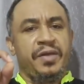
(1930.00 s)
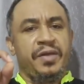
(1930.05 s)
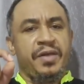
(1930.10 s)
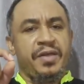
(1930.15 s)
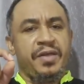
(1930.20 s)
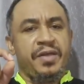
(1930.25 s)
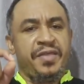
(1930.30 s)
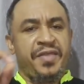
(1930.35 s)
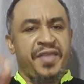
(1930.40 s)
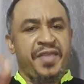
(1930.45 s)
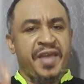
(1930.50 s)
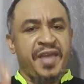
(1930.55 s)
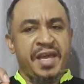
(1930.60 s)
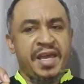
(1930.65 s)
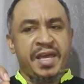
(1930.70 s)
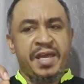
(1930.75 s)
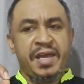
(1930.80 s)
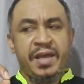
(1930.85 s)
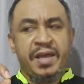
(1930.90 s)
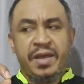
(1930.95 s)

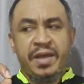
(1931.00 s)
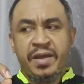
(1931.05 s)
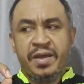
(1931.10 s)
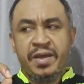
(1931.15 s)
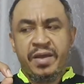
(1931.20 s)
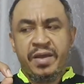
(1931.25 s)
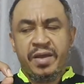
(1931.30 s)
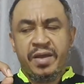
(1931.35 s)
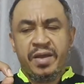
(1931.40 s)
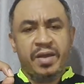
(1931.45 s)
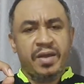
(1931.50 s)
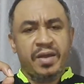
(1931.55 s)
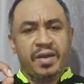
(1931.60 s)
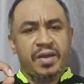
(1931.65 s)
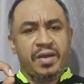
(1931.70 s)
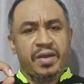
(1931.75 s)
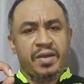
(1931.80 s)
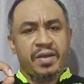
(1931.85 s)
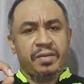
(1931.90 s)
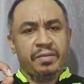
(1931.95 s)
The
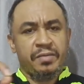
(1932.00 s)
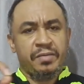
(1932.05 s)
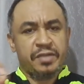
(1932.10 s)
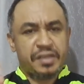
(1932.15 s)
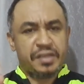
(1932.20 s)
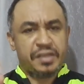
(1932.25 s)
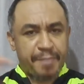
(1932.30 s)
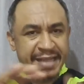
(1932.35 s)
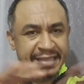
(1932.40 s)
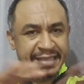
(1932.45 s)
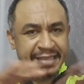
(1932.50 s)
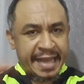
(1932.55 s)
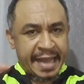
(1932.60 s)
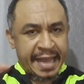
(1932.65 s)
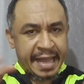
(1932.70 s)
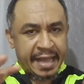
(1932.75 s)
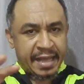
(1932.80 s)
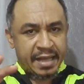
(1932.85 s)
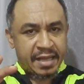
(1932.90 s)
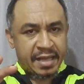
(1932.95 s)
spare
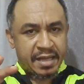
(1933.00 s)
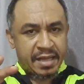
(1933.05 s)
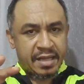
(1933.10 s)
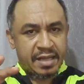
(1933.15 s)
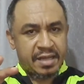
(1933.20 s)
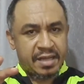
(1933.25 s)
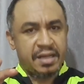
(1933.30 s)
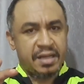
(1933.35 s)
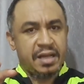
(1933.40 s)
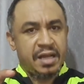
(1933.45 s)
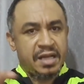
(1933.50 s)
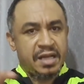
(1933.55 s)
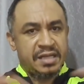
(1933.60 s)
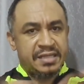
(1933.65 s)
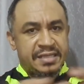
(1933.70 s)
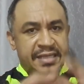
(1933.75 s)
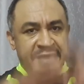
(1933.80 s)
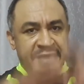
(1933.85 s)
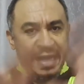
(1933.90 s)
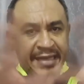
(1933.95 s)
tire
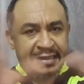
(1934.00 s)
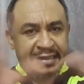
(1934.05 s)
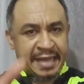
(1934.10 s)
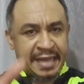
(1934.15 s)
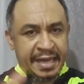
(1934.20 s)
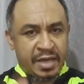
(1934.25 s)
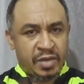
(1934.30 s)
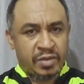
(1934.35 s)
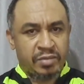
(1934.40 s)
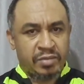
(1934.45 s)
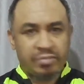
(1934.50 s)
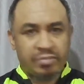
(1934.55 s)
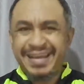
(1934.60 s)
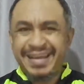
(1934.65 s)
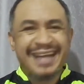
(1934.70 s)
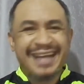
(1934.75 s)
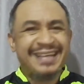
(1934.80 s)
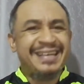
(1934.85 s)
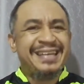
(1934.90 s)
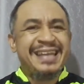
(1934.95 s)
still had nylon. They
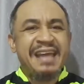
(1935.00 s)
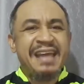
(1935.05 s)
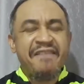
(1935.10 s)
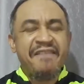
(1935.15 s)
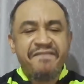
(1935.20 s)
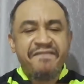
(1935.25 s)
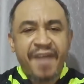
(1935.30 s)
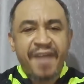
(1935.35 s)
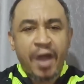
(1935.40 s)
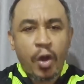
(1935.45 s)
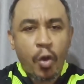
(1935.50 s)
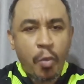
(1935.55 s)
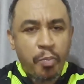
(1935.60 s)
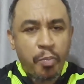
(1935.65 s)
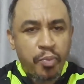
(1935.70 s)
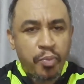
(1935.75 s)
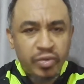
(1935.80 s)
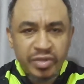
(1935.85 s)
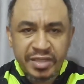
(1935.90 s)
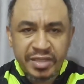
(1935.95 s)
had never
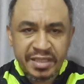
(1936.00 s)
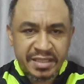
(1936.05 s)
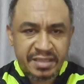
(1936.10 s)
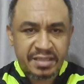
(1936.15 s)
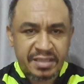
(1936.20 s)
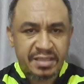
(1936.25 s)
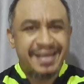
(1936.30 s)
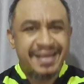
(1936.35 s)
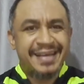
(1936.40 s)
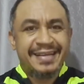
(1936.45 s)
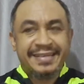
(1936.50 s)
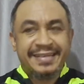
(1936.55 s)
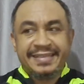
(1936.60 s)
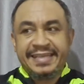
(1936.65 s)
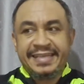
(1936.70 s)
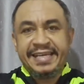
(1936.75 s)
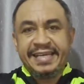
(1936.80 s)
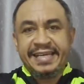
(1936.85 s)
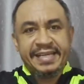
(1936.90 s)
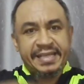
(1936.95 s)
opened it.
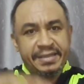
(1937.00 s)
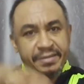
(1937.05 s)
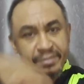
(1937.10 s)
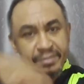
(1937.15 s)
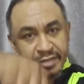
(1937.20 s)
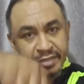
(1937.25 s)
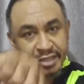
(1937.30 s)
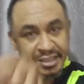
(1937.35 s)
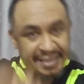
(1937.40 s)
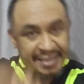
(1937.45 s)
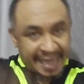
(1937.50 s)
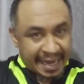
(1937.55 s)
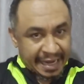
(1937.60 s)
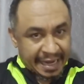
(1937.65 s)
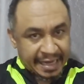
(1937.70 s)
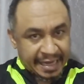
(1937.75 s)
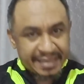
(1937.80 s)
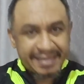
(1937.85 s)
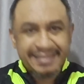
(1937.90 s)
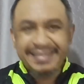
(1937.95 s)
The
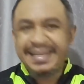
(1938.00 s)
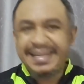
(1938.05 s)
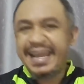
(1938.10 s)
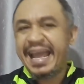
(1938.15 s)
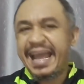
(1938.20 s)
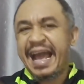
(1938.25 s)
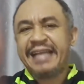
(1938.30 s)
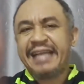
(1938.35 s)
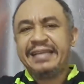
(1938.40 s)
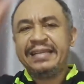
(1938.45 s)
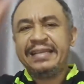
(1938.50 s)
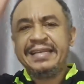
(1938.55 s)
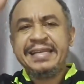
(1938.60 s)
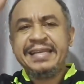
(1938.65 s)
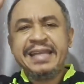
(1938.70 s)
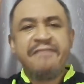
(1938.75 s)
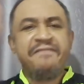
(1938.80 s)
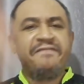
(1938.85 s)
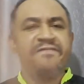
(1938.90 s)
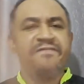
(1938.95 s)
jack, they had
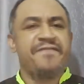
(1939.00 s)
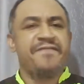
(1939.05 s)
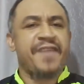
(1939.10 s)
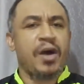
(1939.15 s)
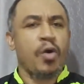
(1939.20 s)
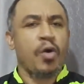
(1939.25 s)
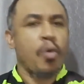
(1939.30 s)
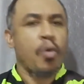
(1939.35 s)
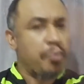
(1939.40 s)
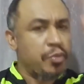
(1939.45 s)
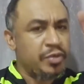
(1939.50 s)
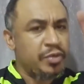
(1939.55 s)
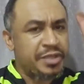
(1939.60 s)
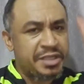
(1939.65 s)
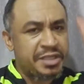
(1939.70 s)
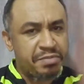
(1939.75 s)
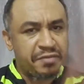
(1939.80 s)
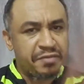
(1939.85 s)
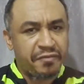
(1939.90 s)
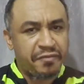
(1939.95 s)
never opened
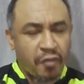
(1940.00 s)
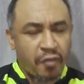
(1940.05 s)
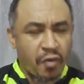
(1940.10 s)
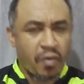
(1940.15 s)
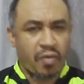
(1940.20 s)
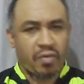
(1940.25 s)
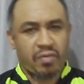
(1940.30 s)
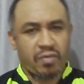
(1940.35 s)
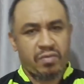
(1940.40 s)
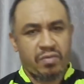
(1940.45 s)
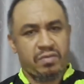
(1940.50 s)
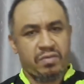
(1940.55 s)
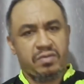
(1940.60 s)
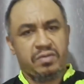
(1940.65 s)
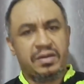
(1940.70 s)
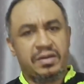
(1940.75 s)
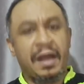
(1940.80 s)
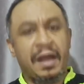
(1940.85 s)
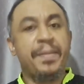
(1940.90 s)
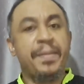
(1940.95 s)
it before.
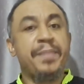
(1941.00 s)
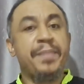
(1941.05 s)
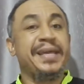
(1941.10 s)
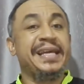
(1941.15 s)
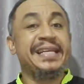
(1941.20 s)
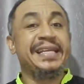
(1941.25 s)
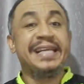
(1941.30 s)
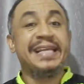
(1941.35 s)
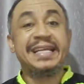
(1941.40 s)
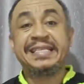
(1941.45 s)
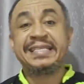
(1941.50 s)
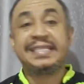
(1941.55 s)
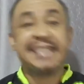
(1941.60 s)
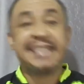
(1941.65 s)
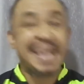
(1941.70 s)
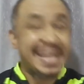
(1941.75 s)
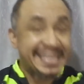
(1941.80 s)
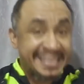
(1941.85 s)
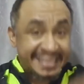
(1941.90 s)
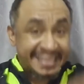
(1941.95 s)
Now me begin to
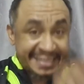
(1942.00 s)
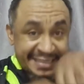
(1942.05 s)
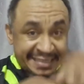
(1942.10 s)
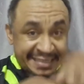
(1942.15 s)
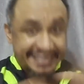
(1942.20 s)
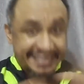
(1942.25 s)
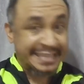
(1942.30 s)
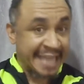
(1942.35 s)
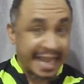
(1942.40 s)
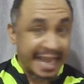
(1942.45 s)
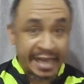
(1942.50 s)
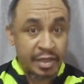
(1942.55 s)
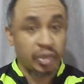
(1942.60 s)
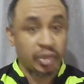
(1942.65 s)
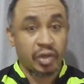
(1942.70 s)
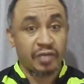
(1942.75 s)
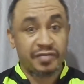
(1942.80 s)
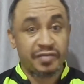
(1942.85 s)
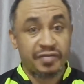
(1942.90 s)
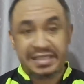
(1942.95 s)
tear the
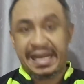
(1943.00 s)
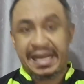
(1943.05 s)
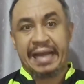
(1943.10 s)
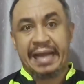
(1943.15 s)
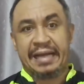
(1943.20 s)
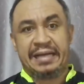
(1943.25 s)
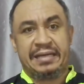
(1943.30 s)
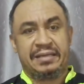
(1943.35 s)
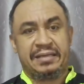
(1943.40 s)
nylon of jack.